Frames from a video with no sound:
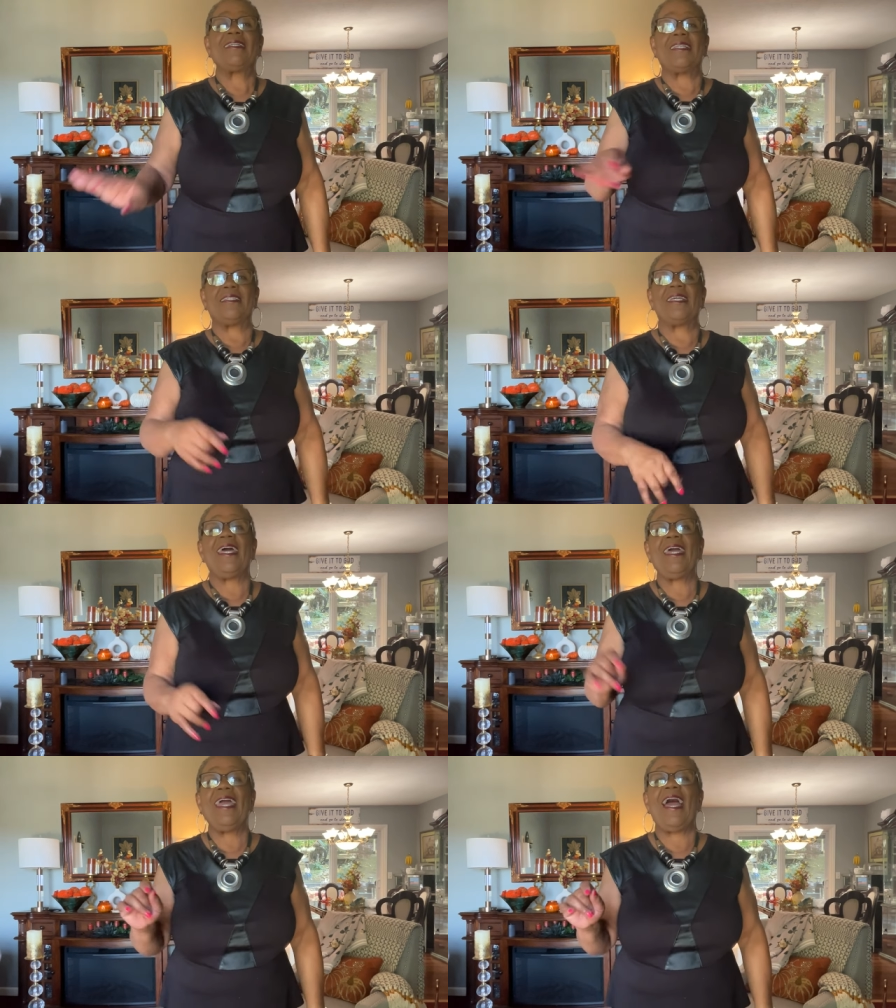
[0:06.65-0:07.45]

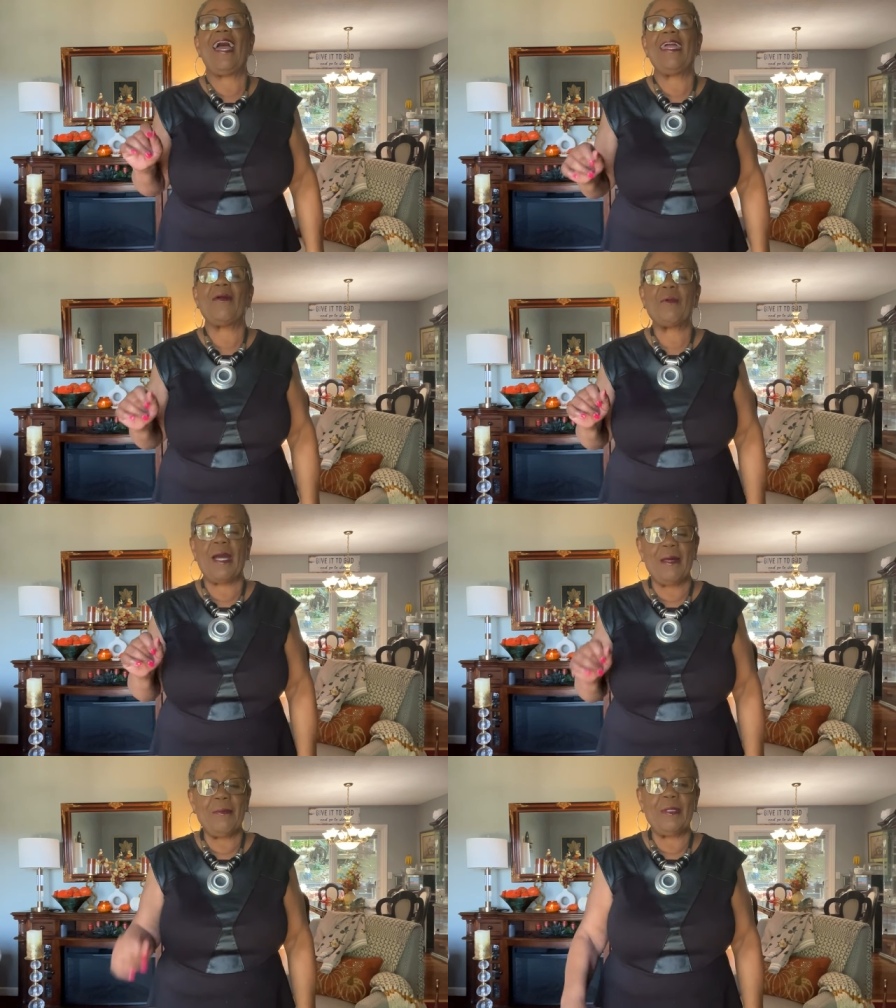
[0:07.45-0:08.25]
Today, I am
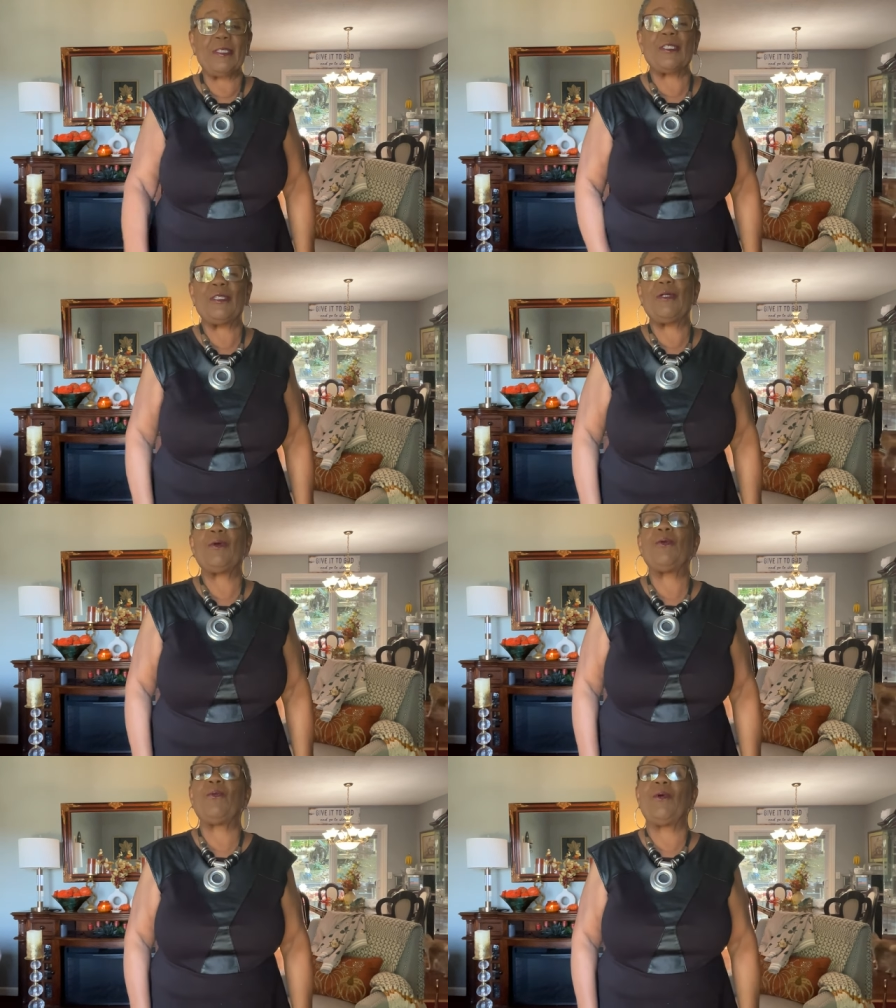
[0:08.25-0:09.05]
coming to
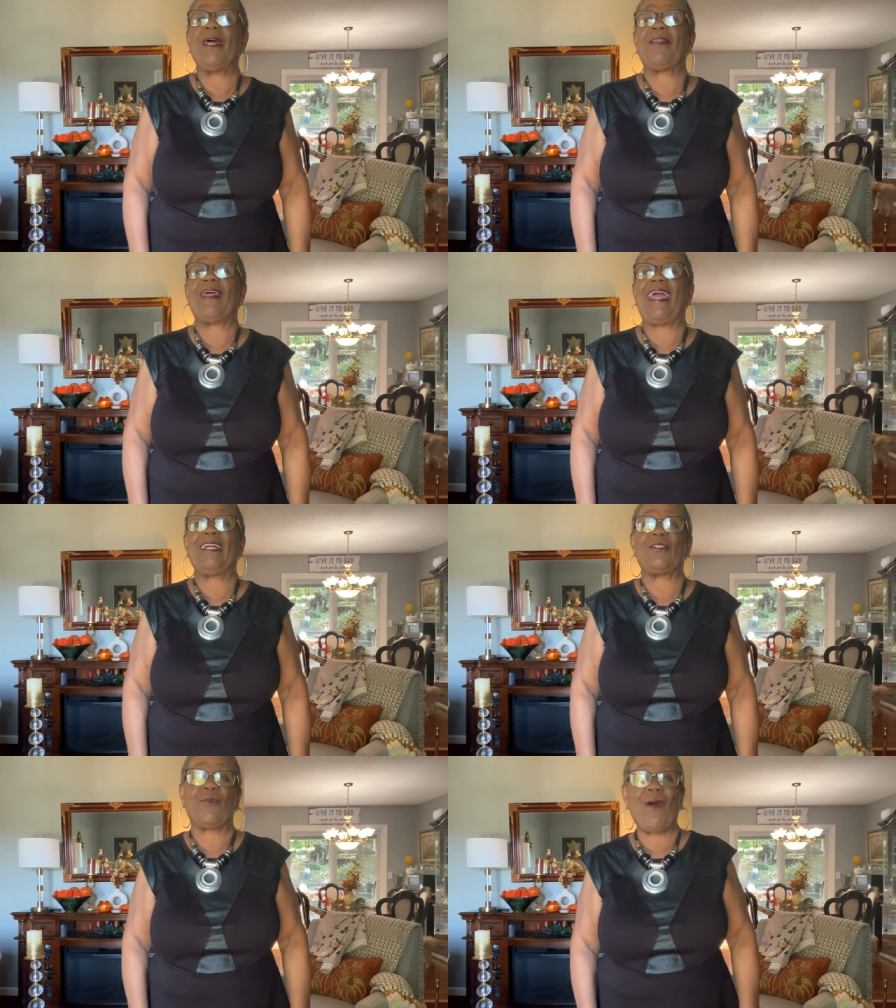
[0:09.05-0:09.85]
you with a
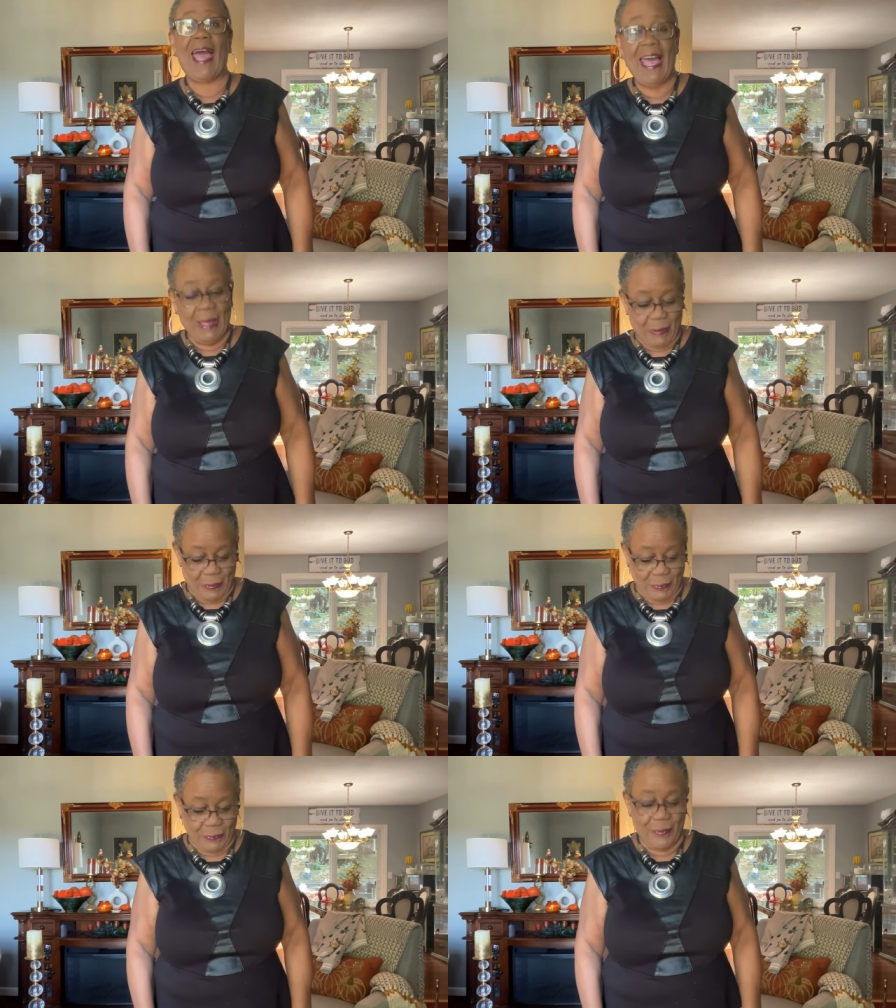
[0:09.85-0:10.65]

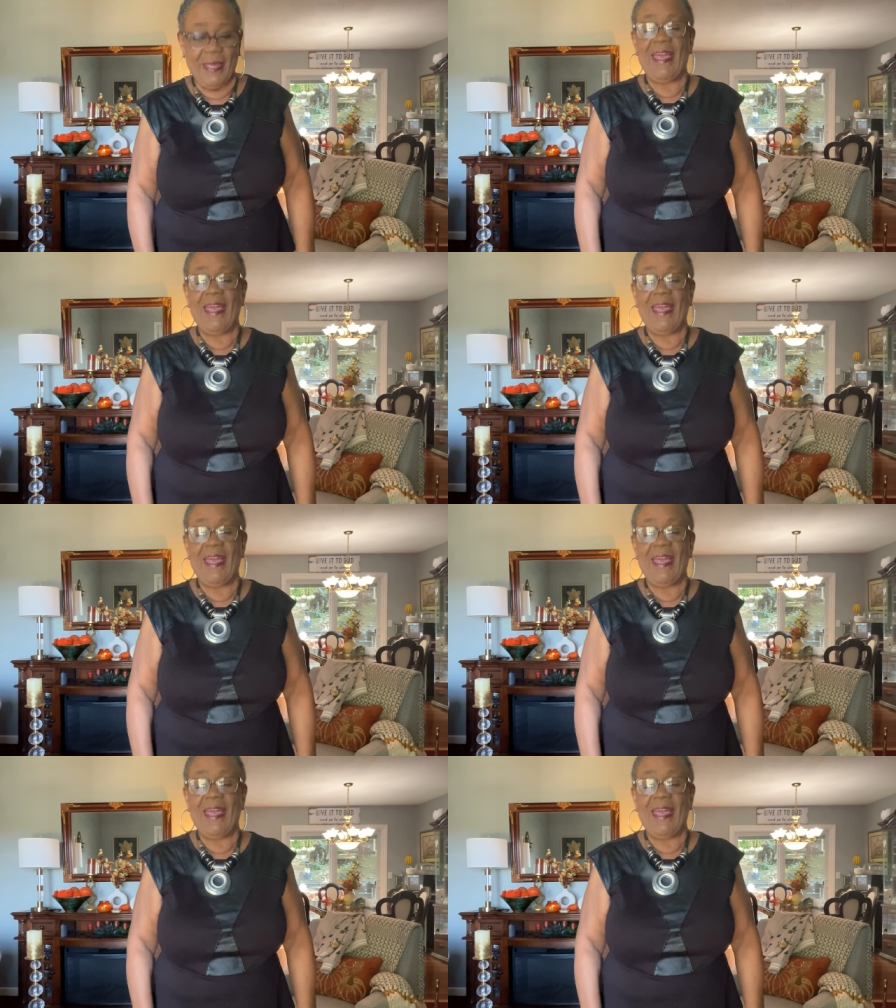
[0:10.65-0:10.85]
try-on.